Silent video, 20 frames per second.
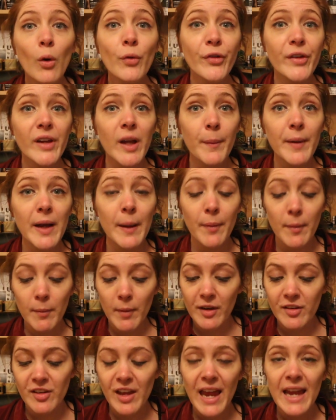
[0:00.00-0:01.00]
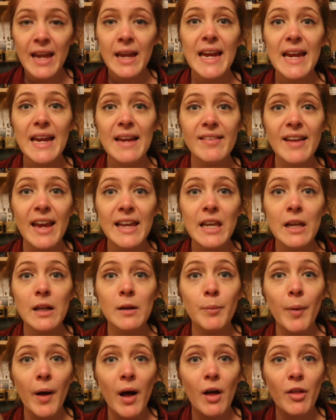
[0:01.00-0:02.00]
Also coming up on Monday is a
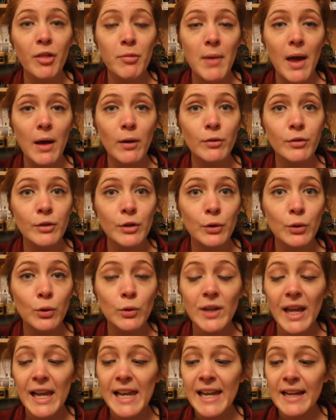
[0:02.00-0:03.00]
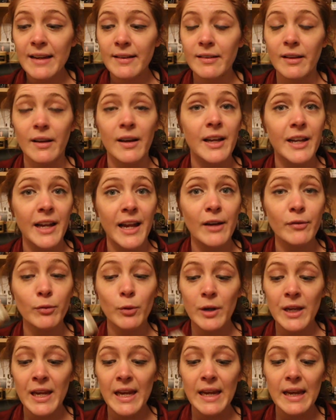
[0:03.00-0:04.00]
little bath melt called Elixir, and I have
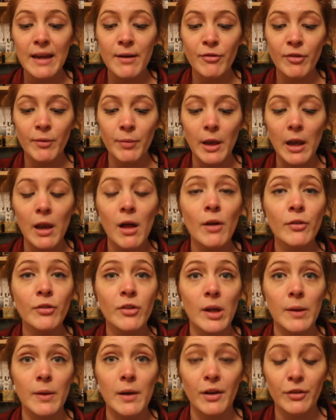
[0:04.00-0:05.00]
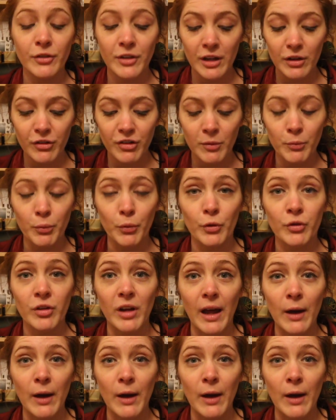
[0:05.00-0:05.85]
one here from the last time the Lush Kitchen brought it